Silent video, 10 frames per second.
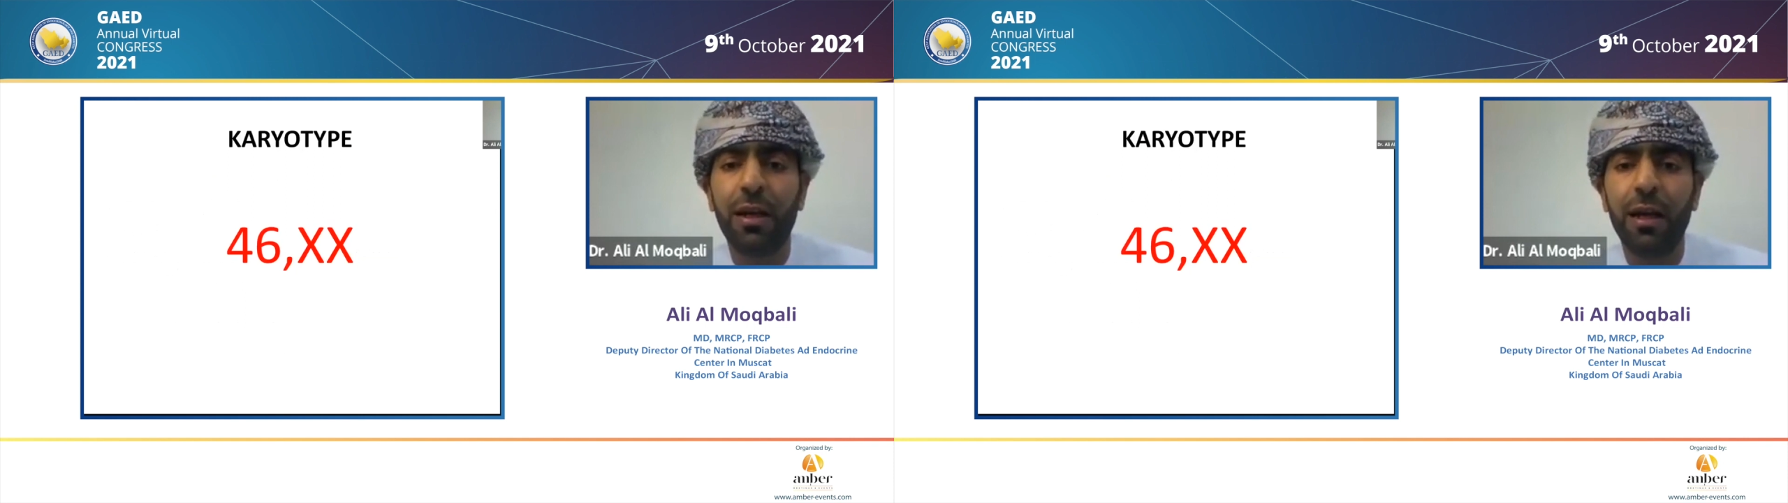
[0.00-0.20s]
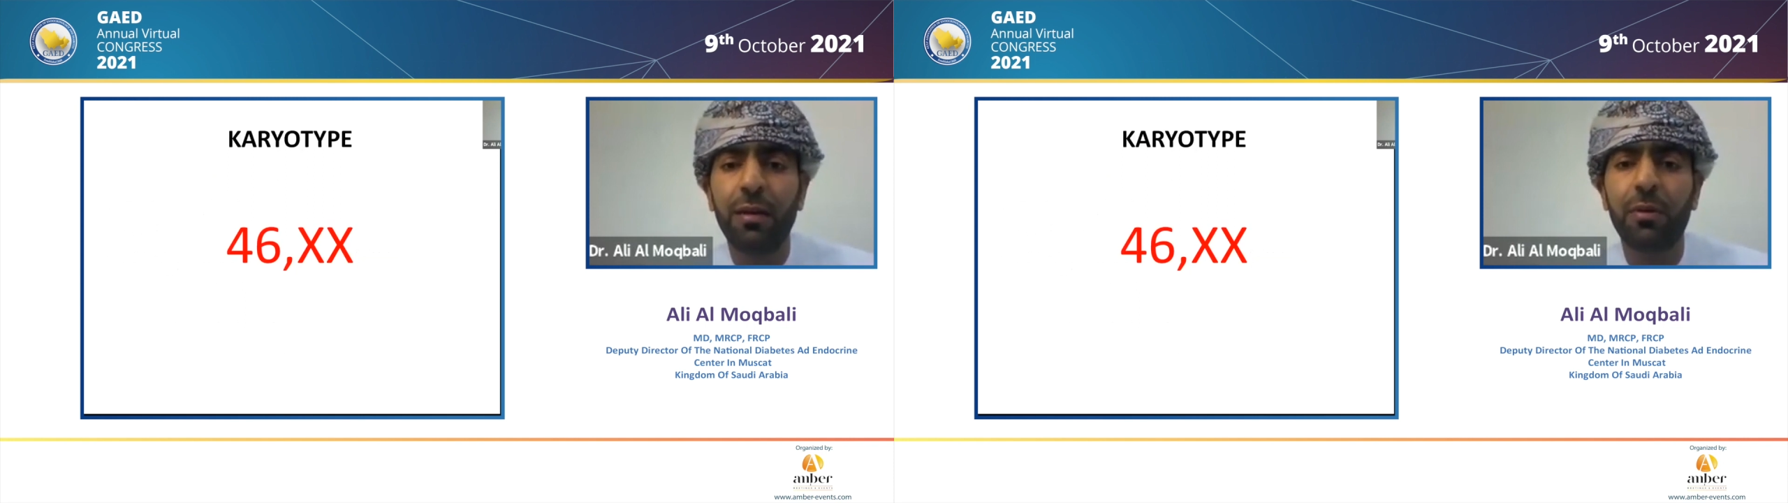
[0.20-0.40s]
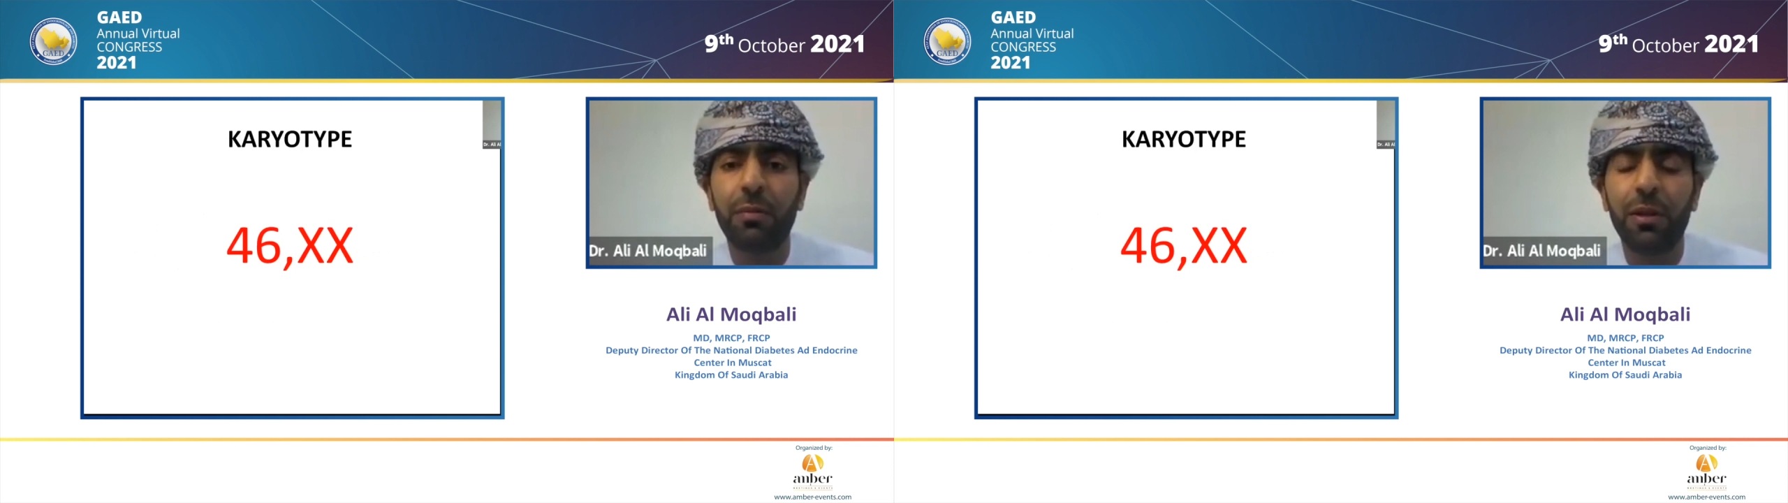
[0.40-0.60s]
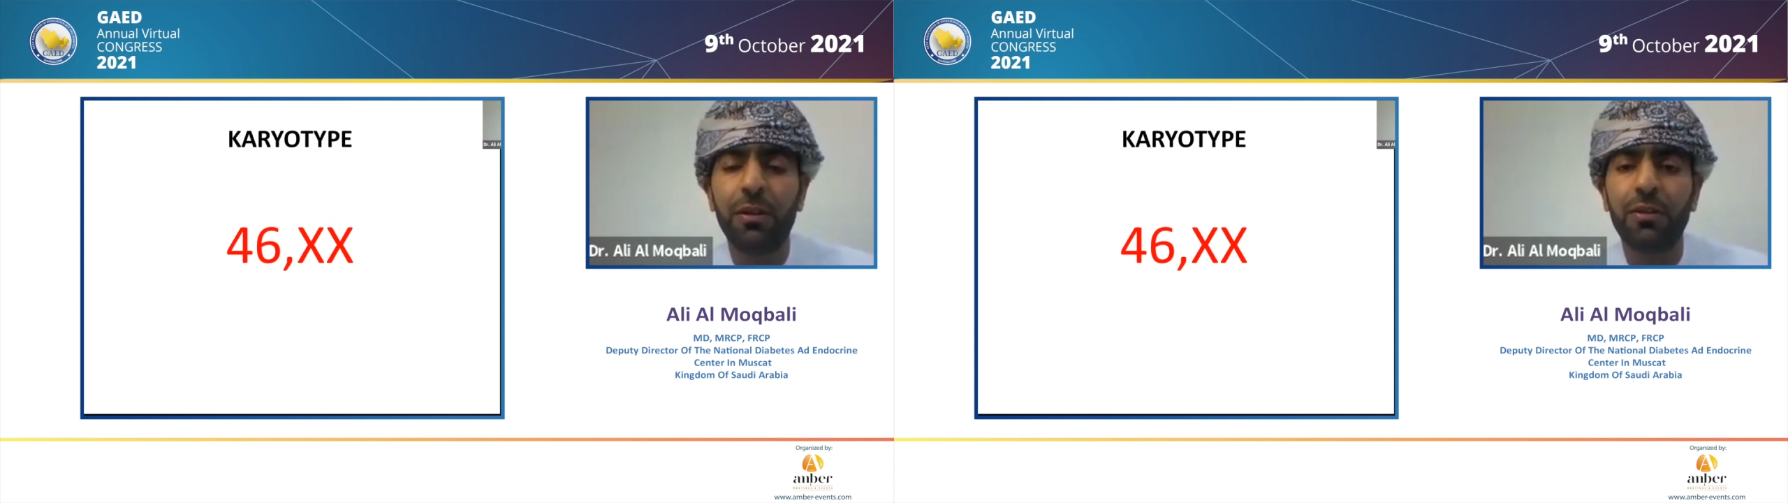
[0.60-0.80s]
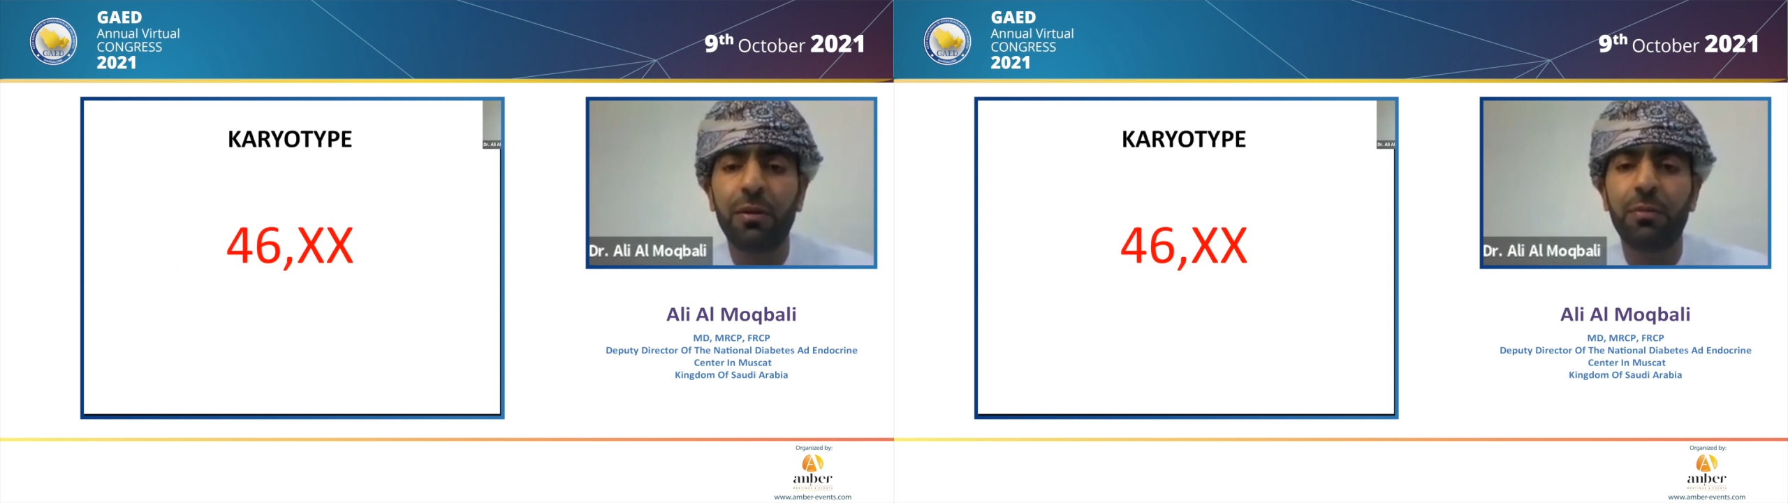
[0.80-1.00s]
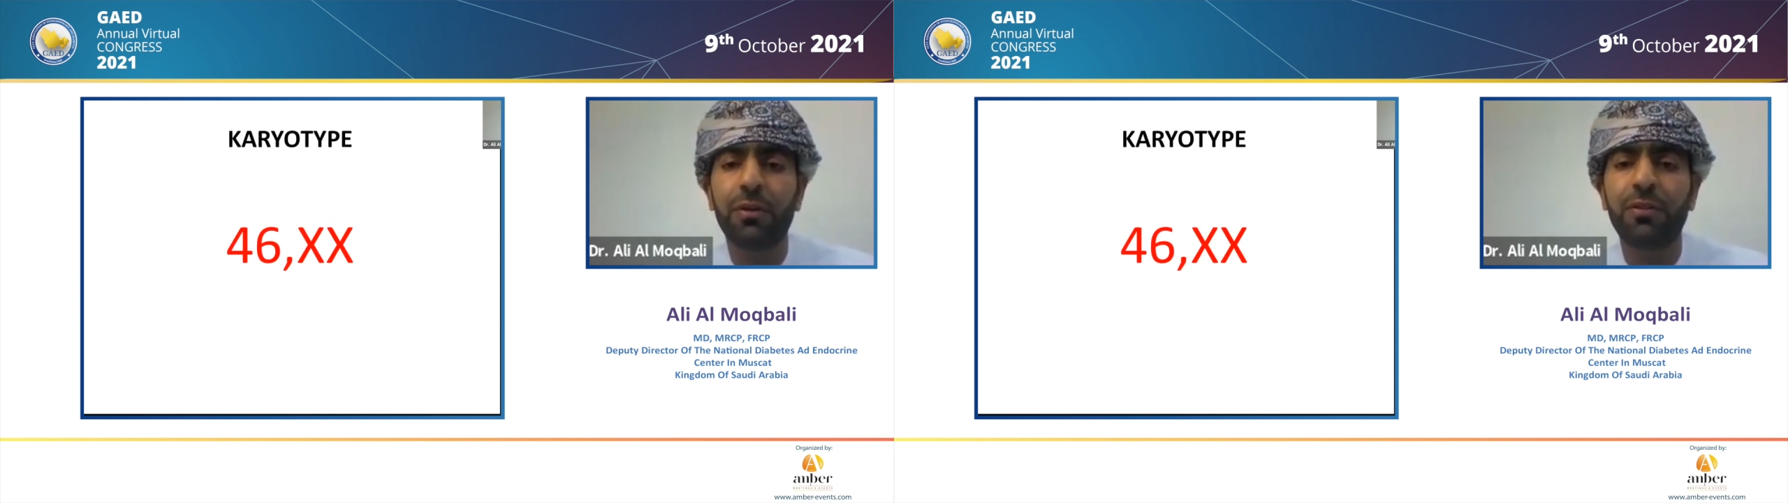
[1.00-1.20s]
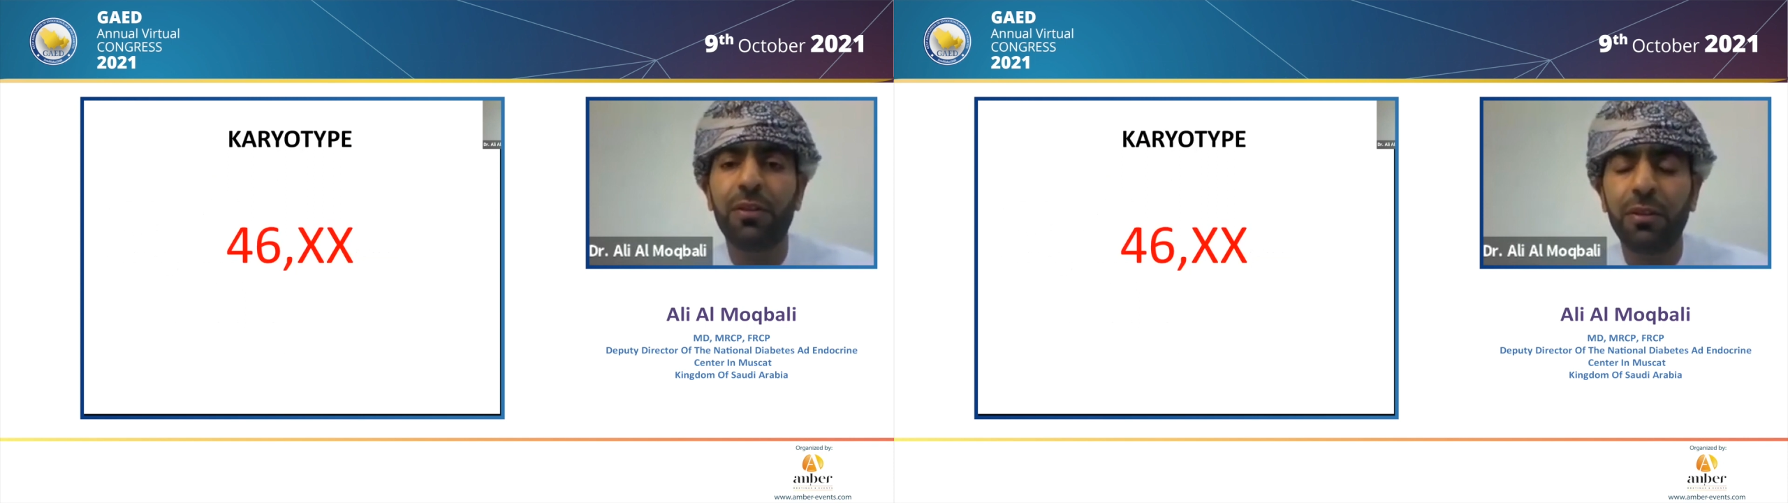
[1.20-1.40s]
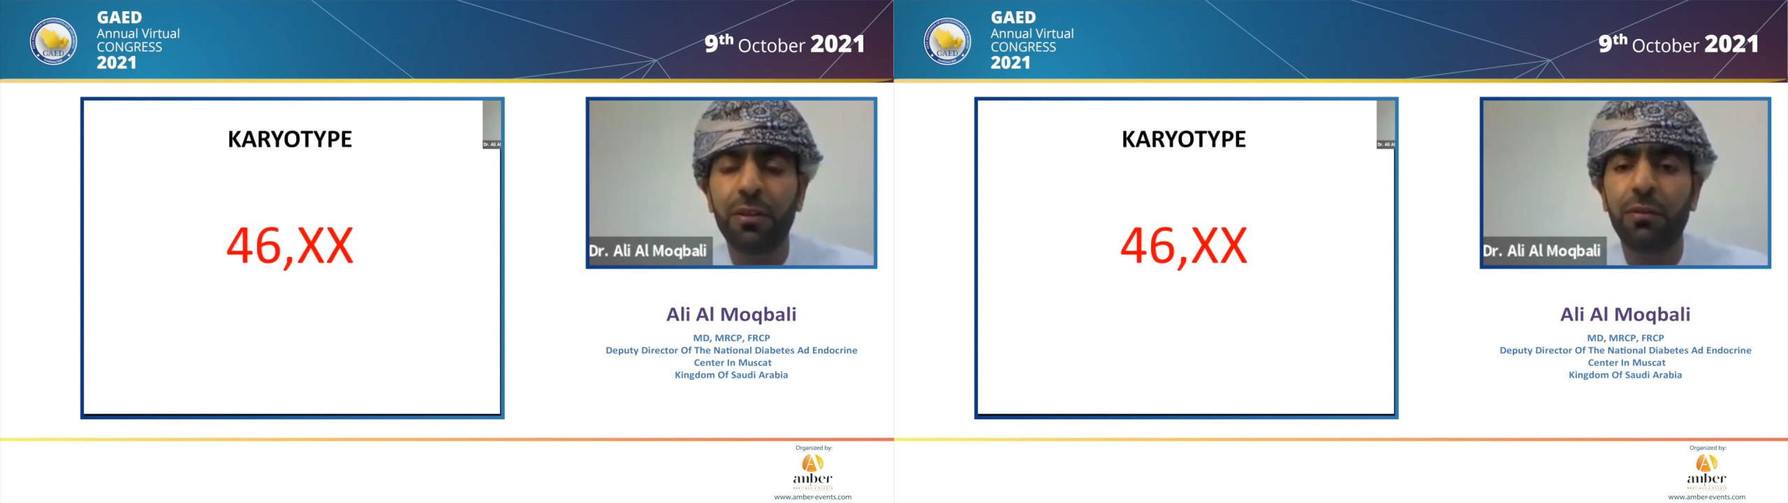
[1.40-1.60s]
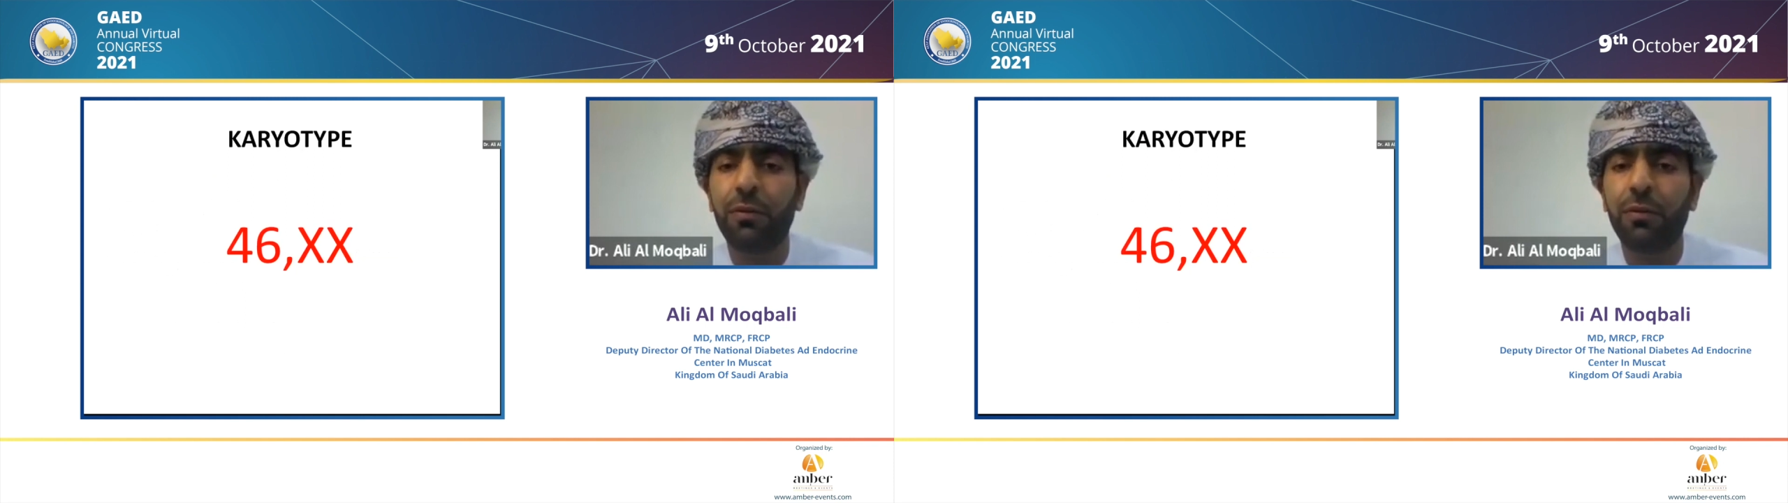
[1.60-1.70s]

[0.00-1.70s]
hyperplasia presenting